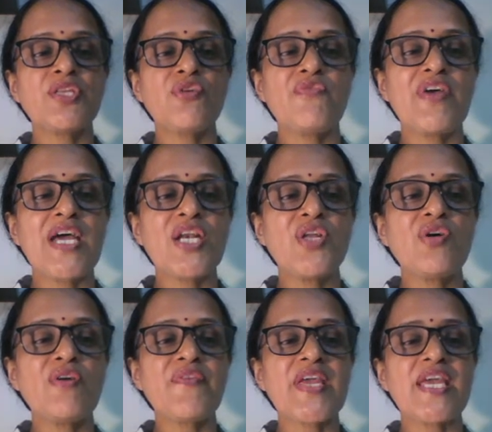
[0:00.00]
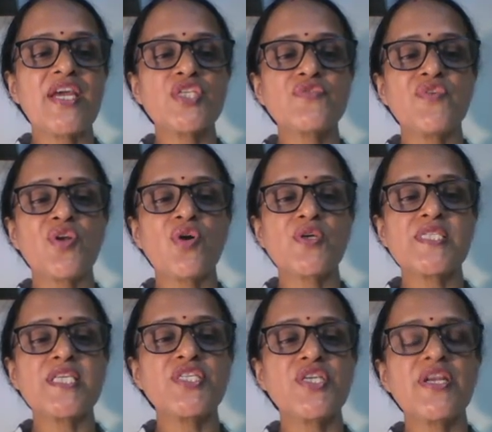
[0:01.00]
the value of KH for
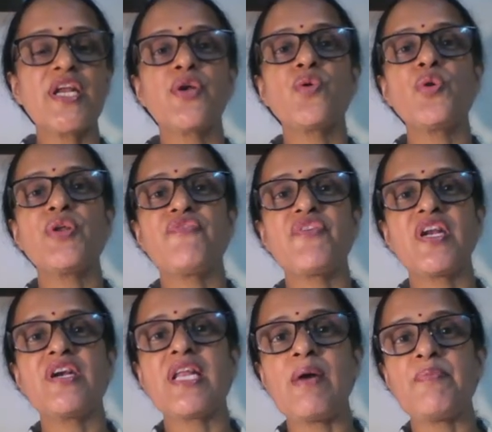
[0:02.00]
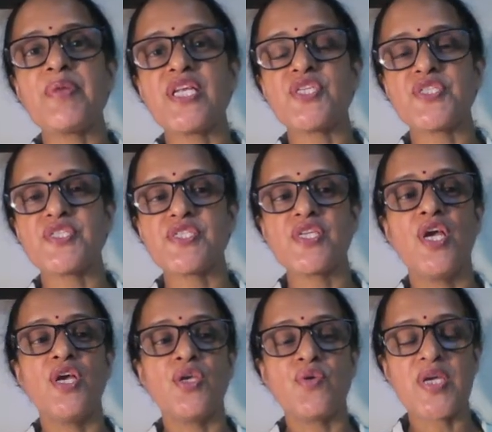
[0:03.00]
oxygen at two different temperatures.
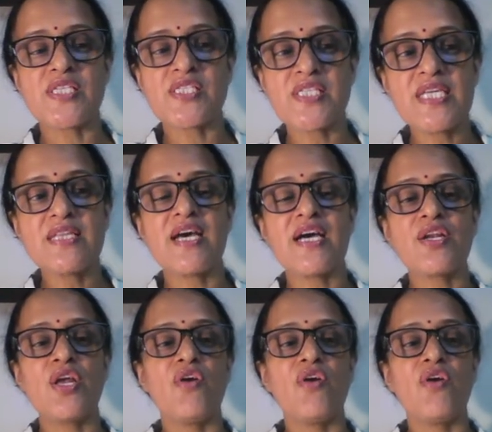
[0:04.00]
You can see that